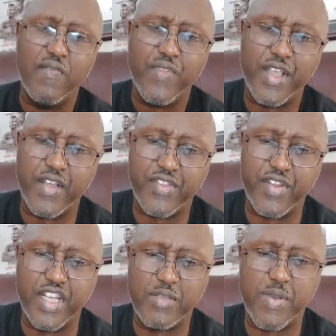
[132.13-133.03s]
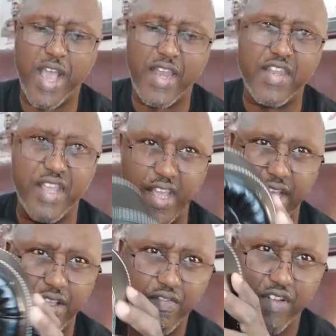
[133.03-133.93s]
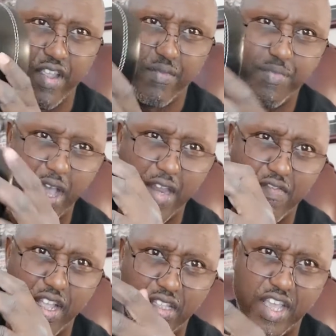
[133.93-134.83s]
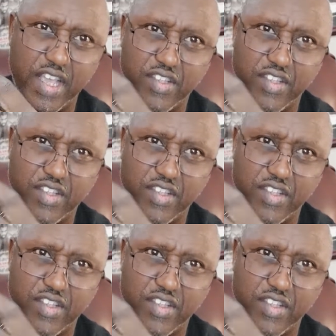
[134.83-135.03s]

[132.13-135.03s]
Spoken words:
They got the nice pattern here, pattern right there.